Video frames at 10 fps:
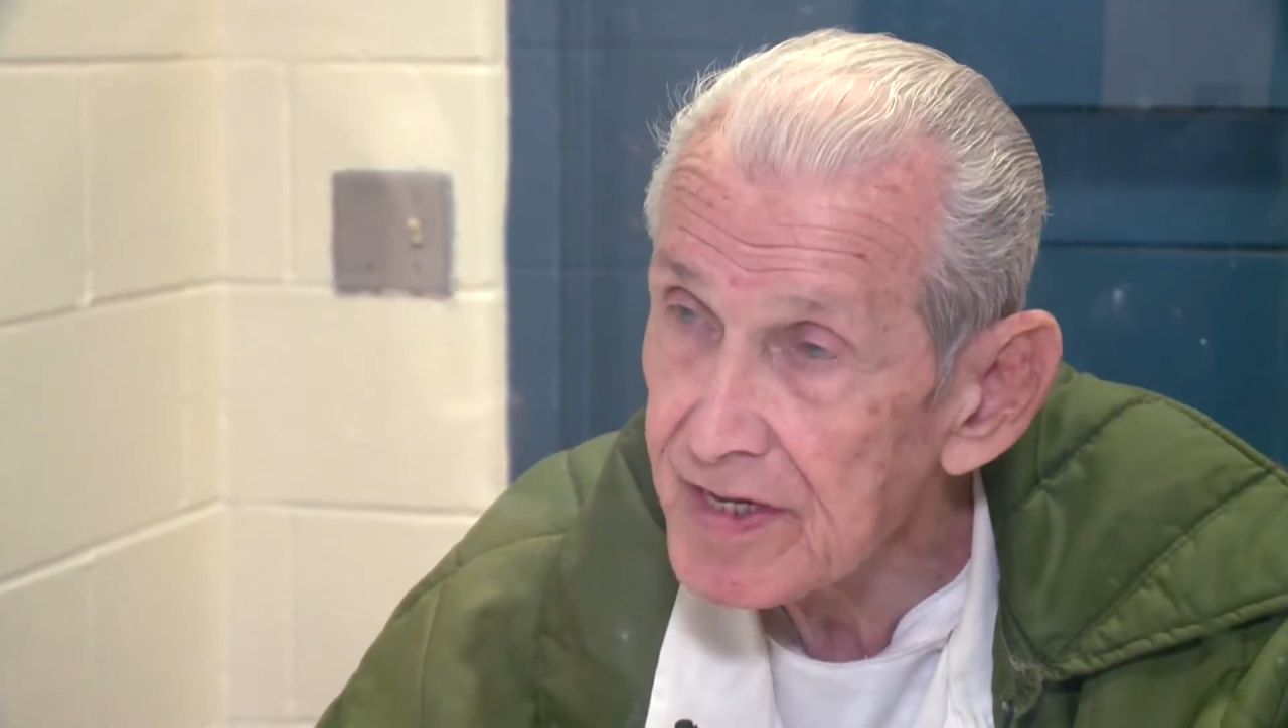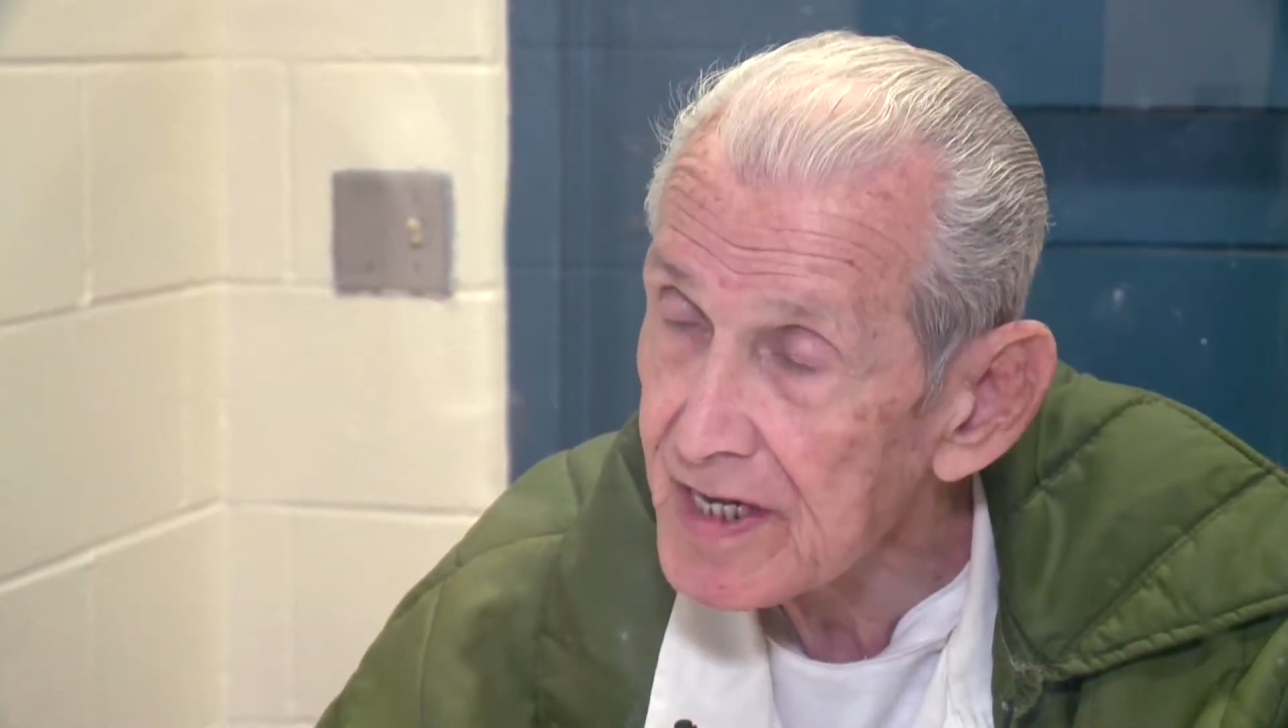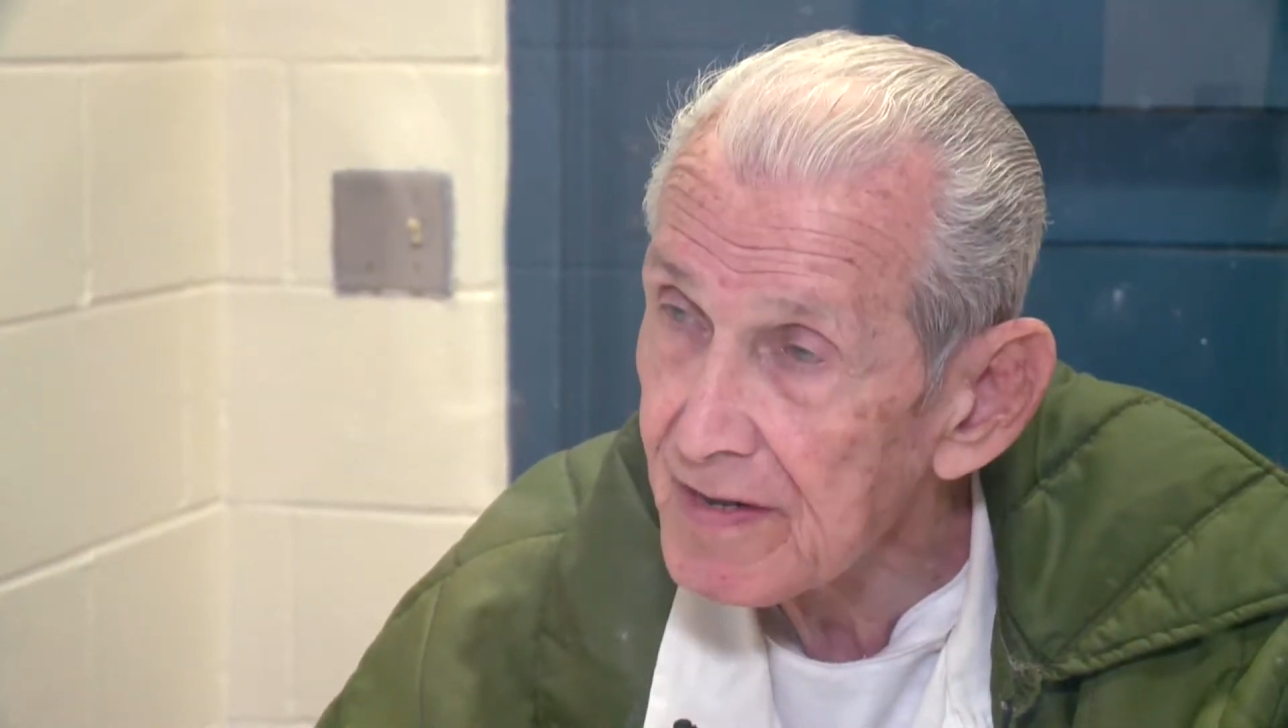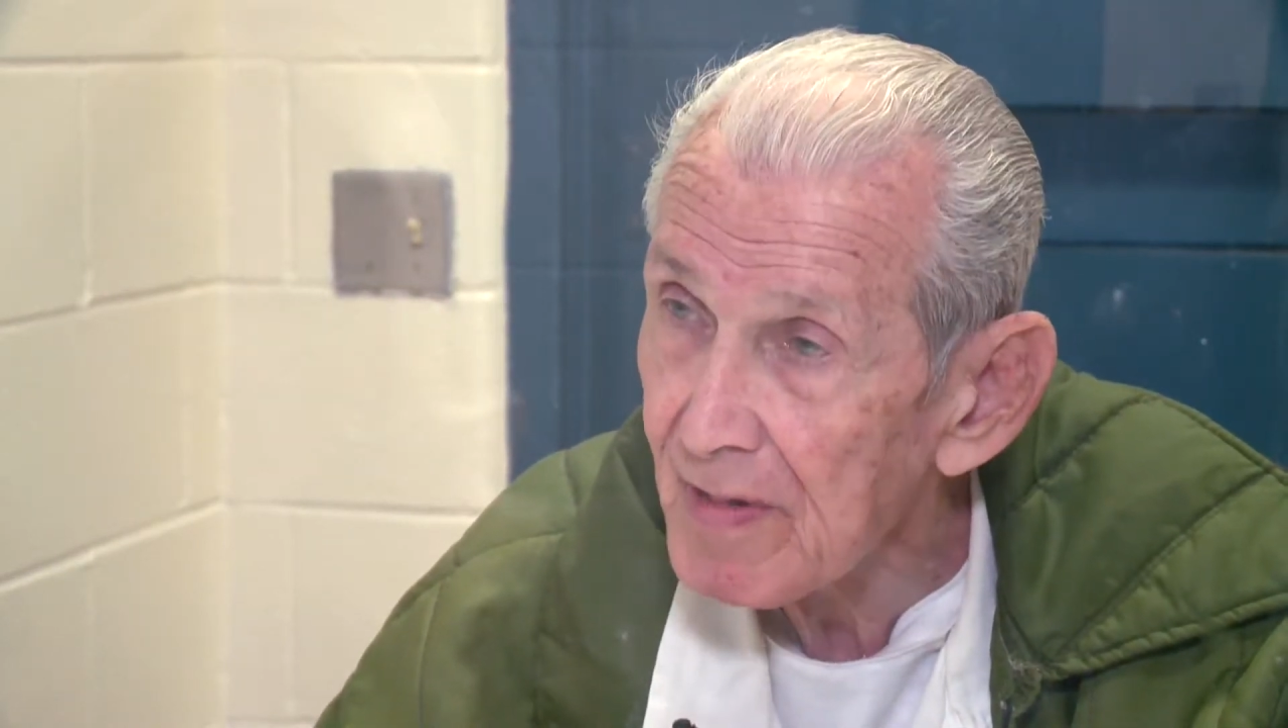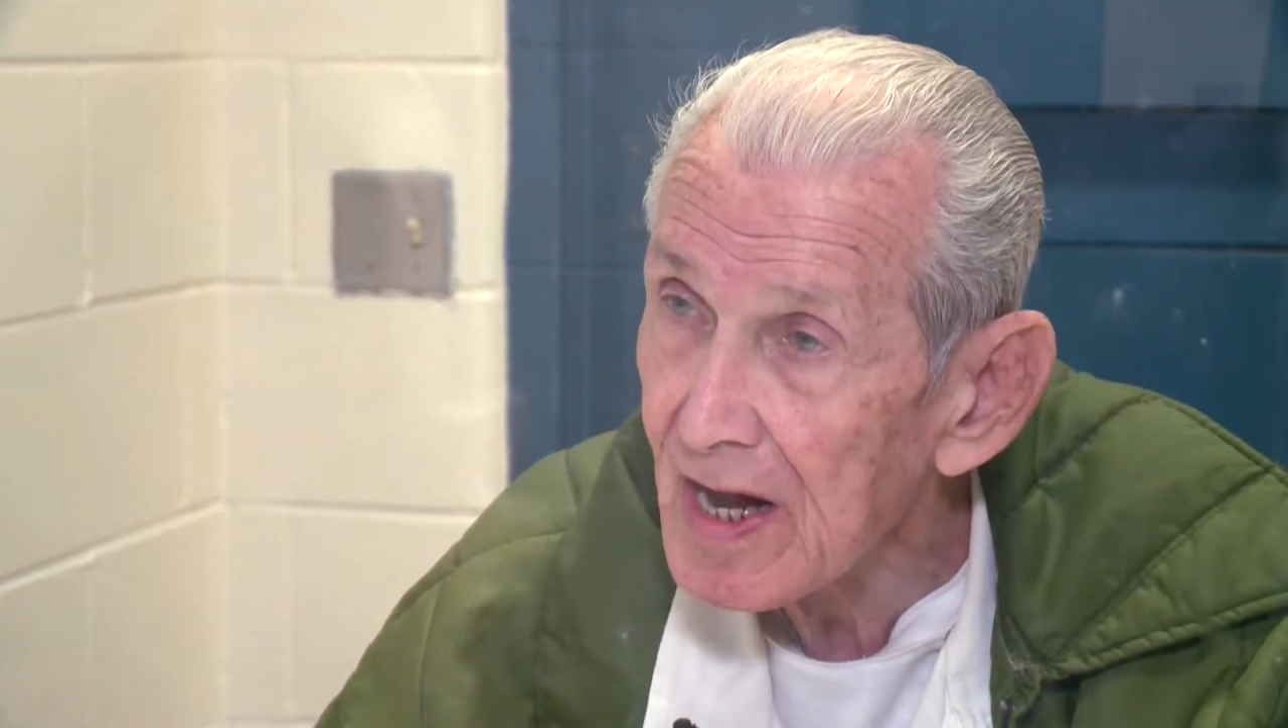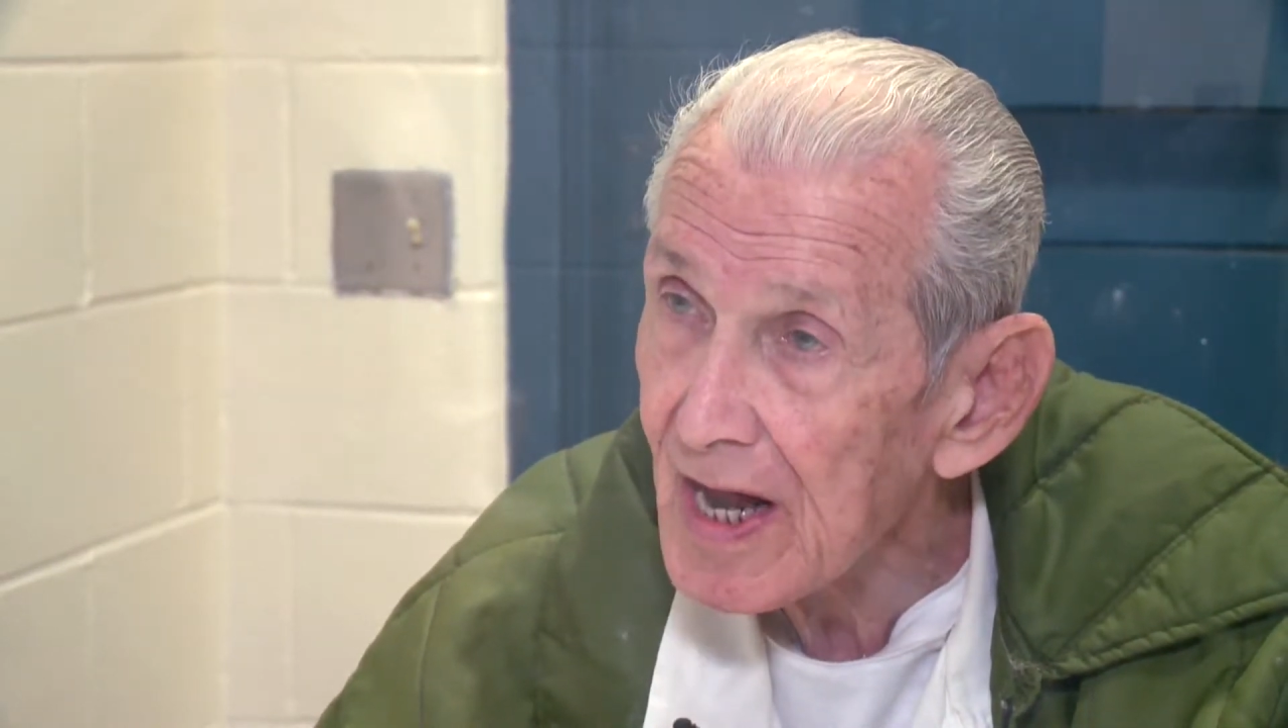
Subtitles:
did in my